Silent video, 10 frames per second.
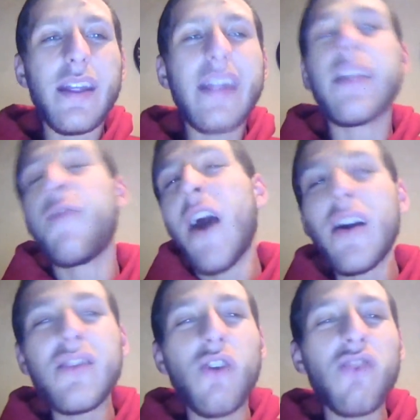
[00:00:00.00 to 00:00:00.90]
the
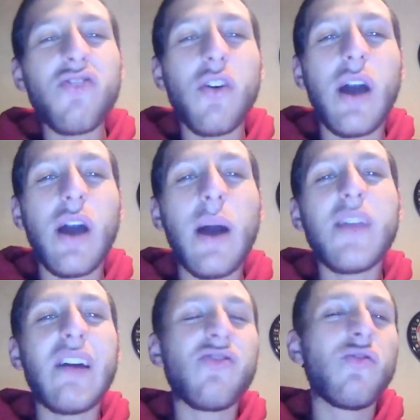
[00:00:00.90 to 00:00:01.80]
Falcons also comes
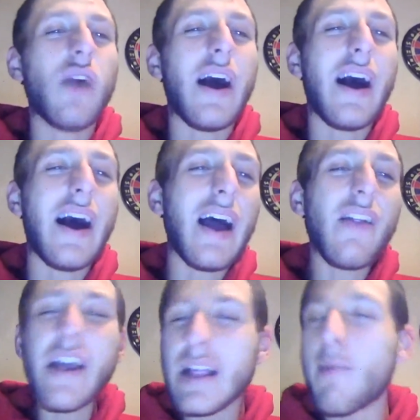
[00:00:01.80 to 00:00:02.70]
down to,
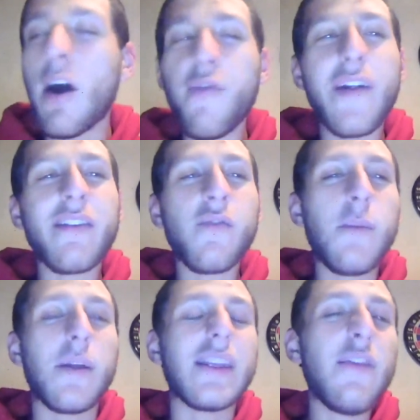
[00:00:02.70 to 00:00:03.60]
I like them
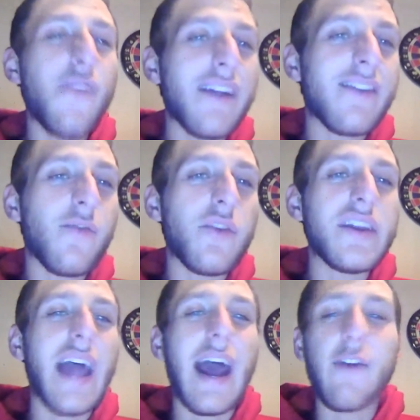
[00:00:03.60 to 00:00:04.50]
offensively, but
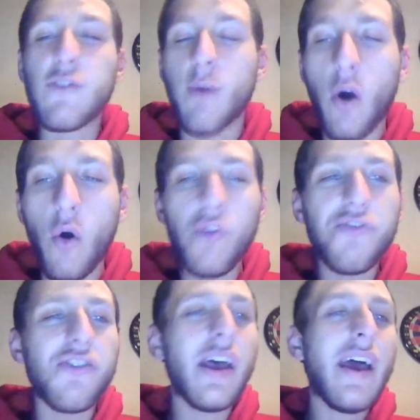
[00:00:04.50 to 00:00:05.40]
defensively they have some
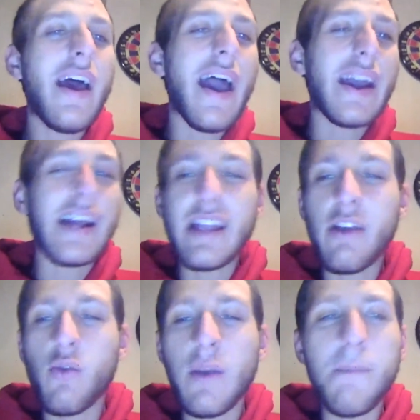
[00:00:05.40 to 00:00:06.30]
holes. And I
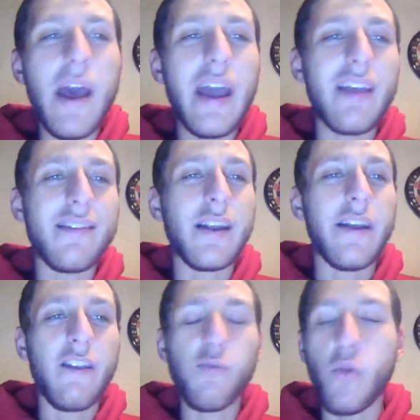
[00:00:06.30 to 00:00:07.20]
think Green Bay is going
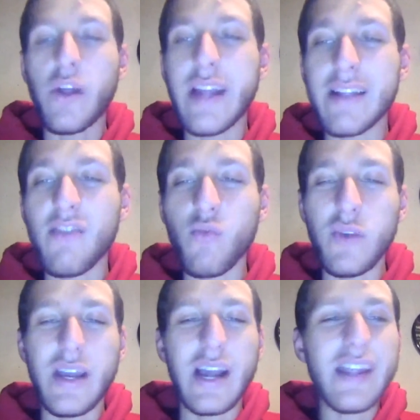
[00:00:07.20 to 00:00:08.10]
to exploit that this
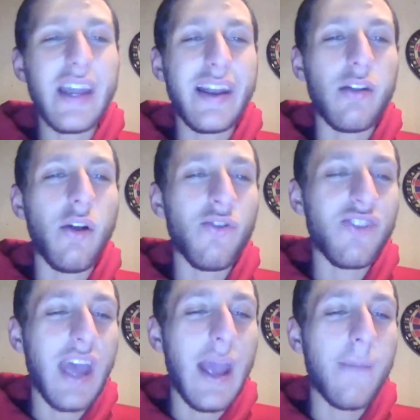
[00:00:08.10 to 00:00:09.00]
week. I think in a close
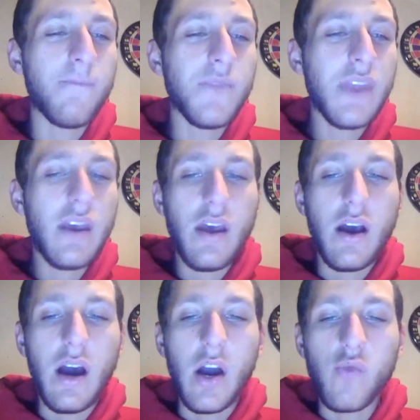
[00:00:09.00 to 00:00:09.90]
game,
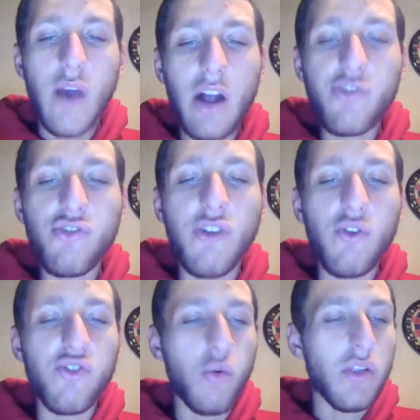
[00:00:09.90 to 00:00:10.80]
Rodgers
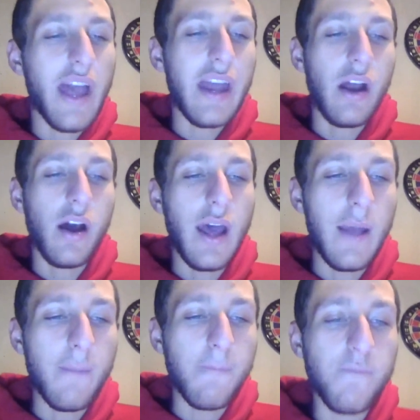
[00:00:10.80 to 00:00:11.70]
goes to Atlanta
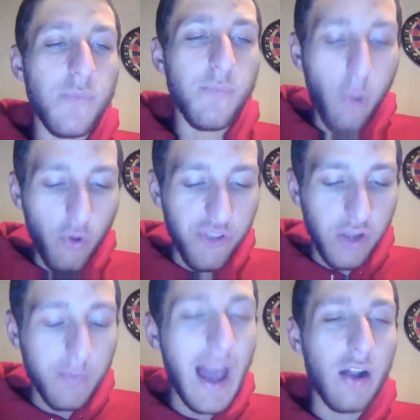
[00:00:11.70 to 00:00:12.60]
and pulls the
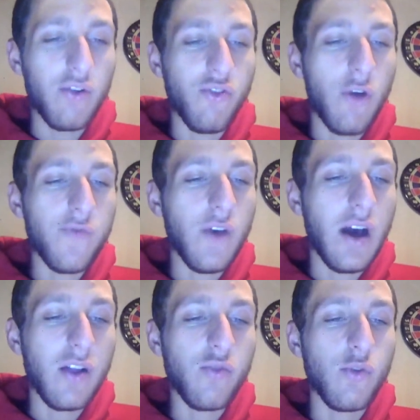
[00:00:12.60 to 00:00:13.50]
Packers
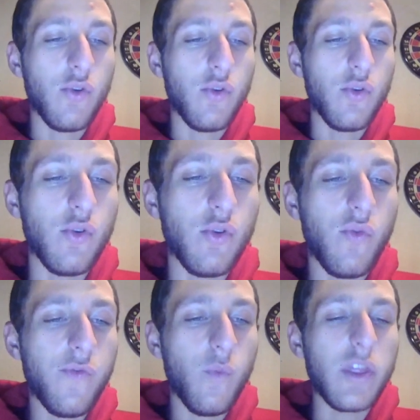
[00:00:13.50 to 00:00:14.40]
off through
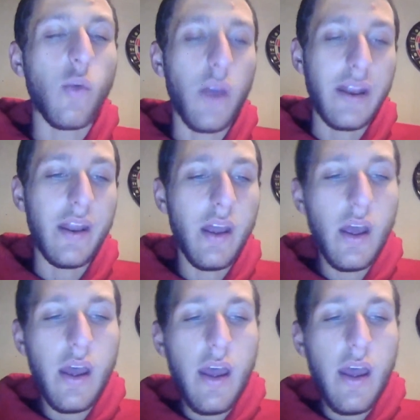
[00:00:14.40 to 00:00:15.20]
with the win.